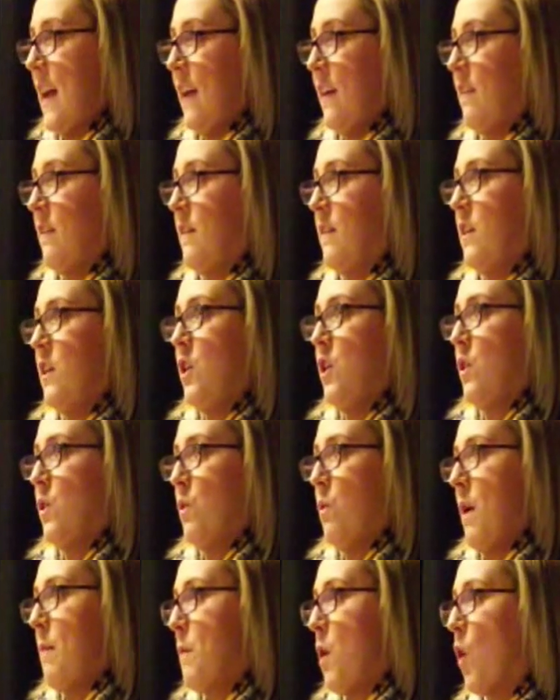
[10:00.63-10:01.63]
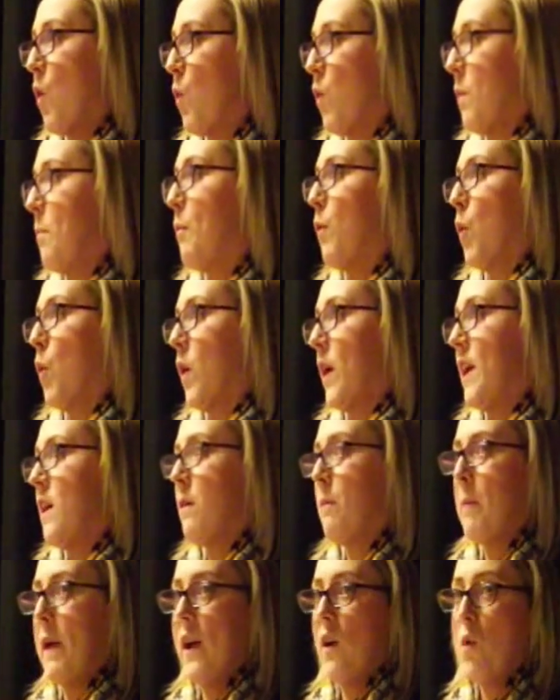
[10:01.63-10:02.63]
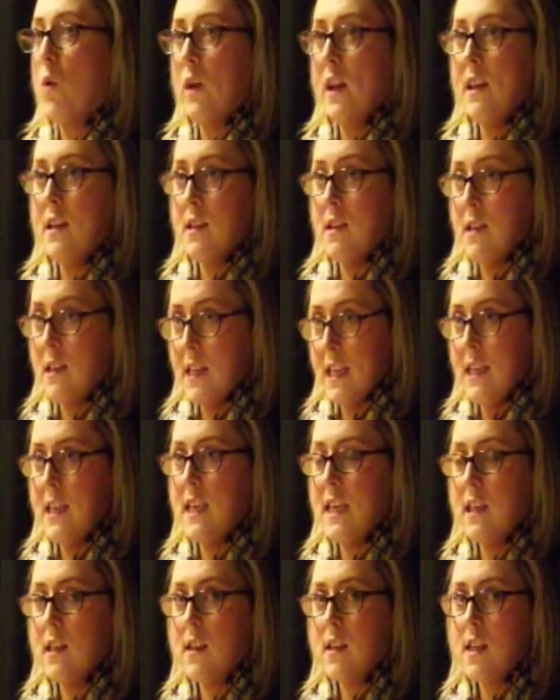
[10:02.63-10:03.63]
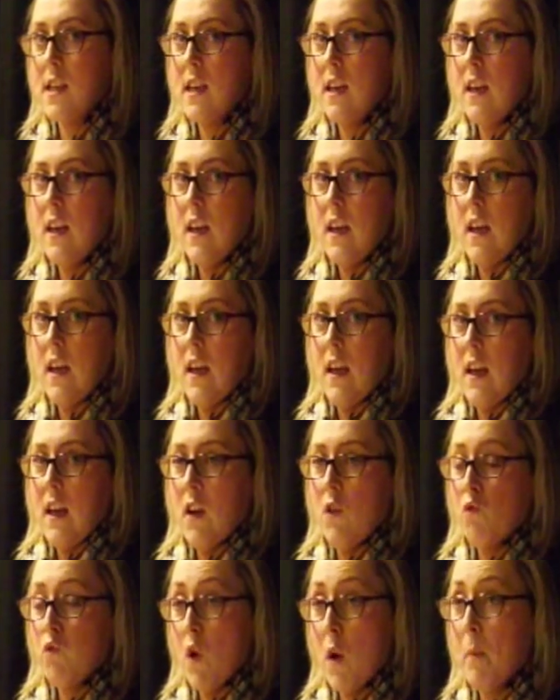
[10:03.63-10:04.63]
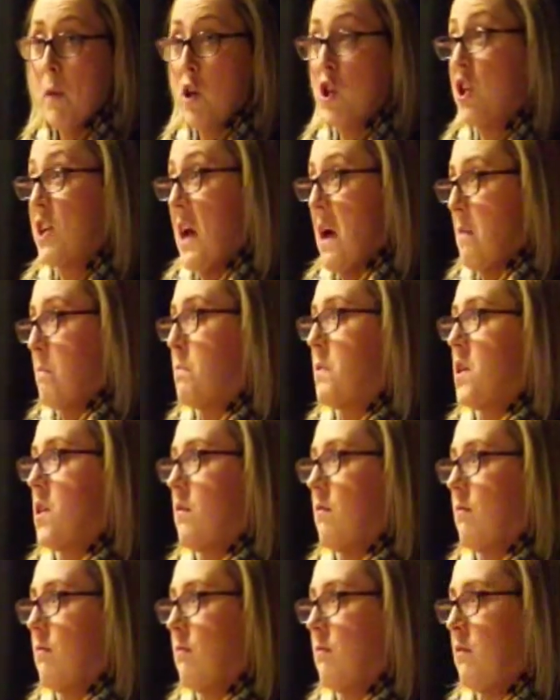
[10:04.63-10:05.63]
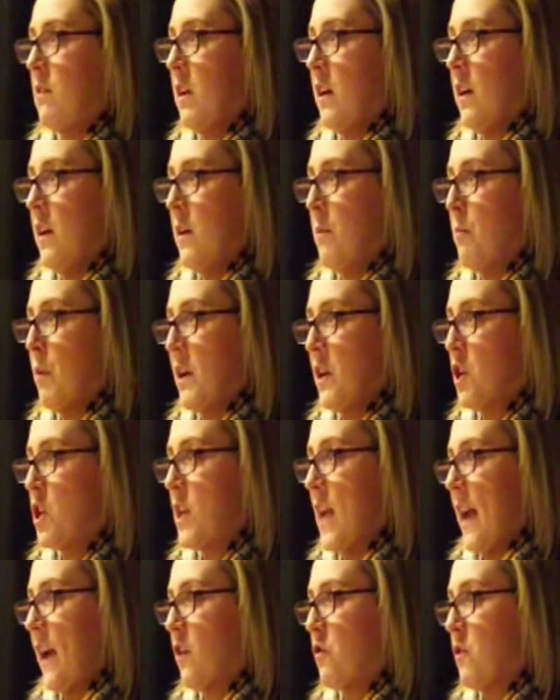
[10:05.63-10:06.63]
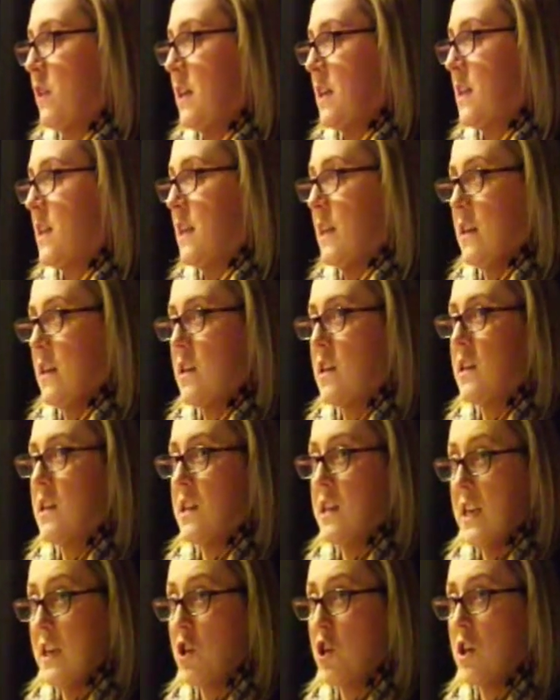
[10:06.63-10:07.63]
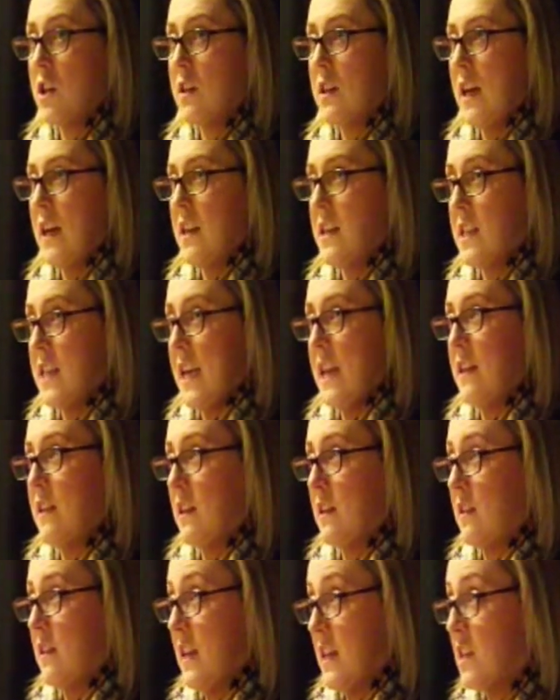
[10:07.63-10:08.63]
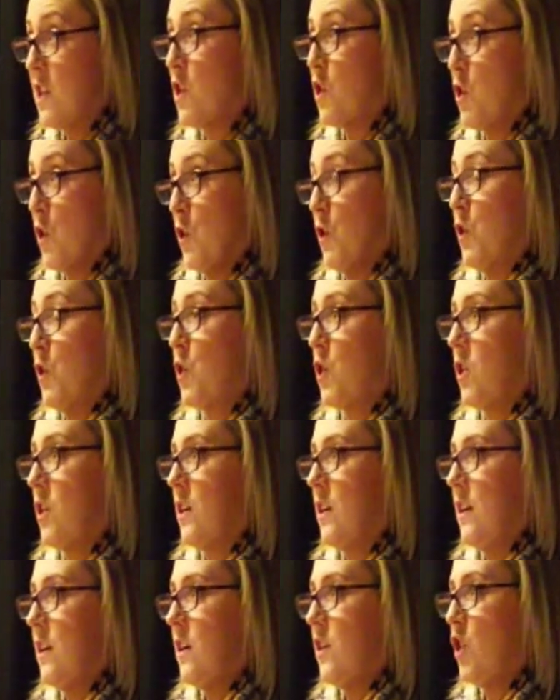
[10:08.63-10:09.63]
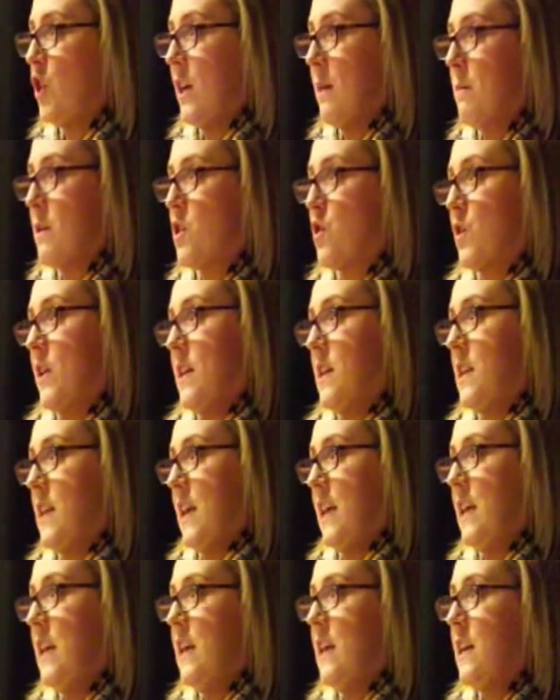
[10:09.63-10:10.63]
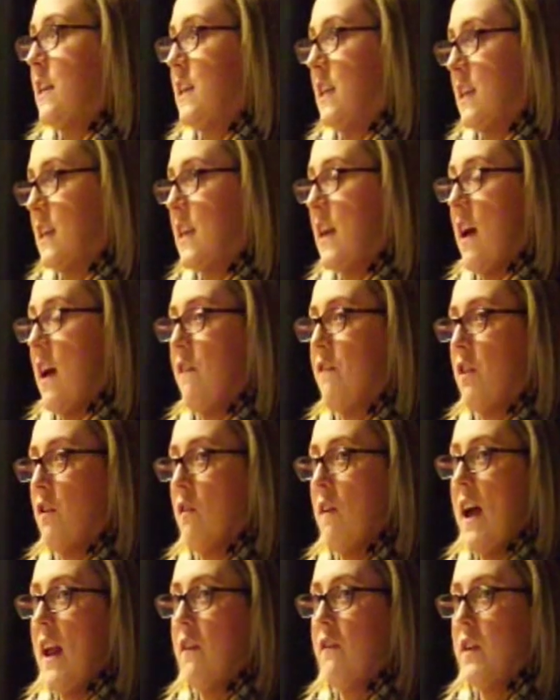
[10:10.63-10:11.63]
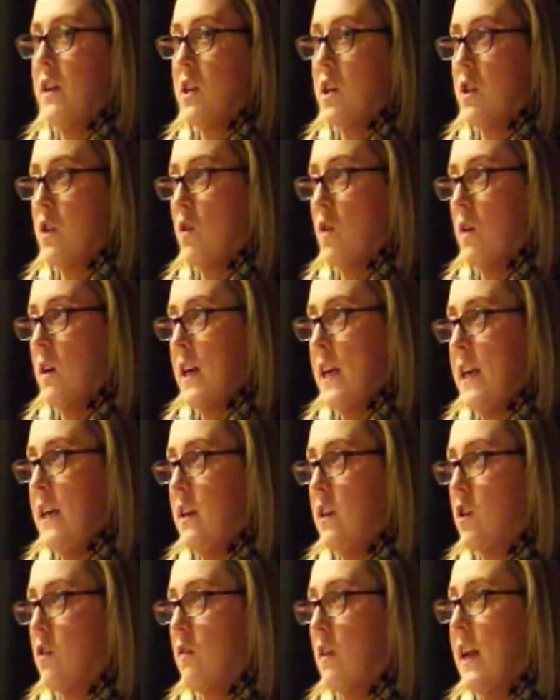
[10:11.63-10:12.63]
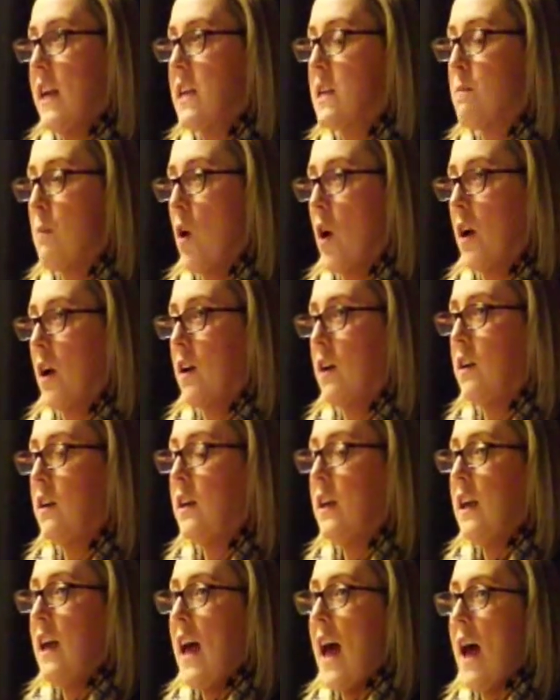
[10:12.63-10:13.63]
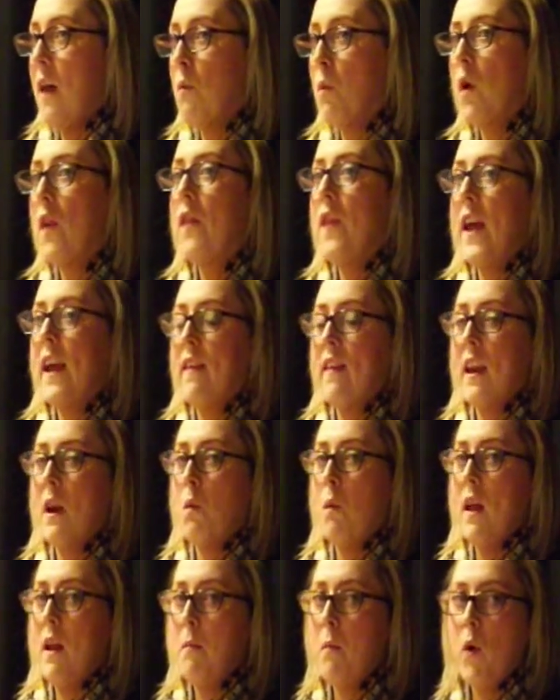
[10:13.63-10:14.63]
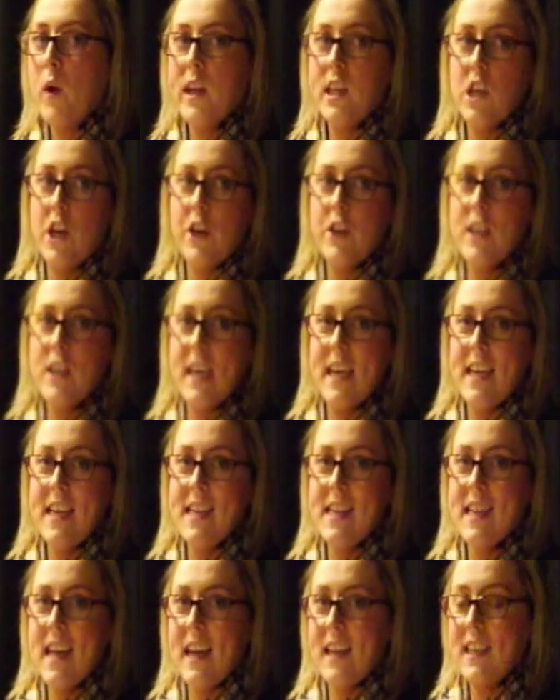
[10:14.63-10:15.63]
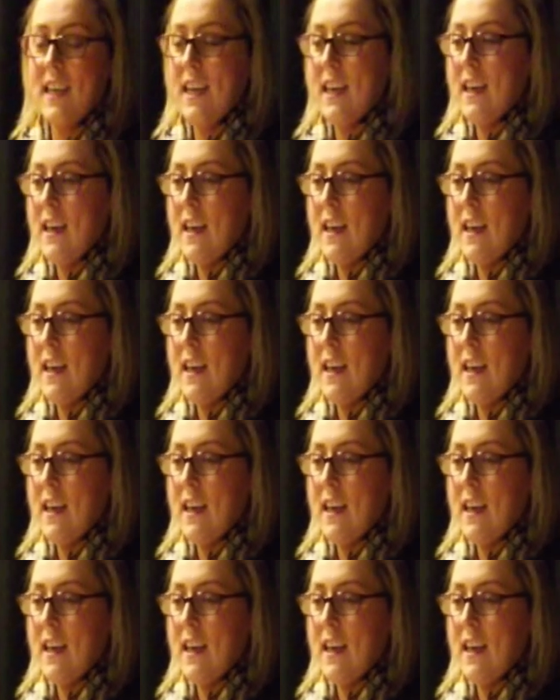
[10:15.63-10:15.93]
and I'm not going to bore you by going into the details, rubber stamped the British Secretary of State's decision and said that this judge, Seamus Tracy, didn't have the relevant authority to release Martin. And one thing that I will point out is that